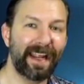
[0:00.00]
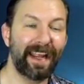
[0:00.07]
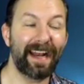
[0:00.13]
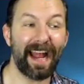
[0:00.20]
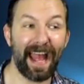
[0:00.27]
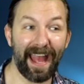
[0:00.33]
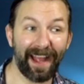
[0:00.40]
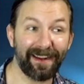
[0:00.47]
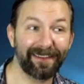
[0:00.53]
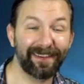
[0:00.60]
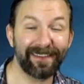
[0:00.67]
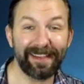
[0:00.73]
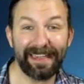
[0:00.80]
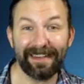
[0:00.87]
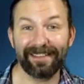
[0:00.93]
it
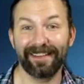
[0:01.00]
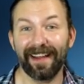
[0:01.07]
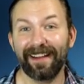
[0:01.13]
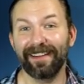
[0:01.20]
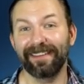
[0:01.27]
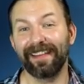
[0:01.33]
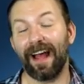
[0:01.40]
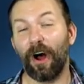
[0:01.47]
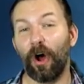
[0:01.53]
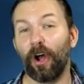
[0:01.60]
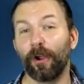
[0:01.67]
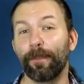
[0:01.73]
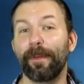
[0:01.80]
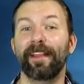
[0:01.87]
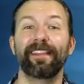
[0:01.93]
actually does
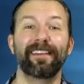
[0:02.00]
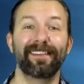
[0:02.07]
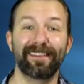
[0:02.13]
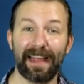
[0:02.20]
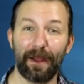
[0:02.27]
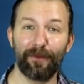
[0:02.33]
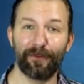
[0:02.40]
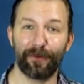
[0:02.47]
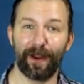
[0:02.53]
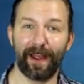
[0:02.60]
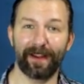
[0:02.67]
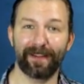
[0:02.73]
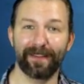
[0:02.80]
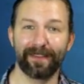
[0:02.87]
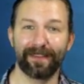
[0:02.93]
augment the
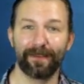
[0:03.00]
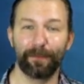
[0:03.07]
soundtrack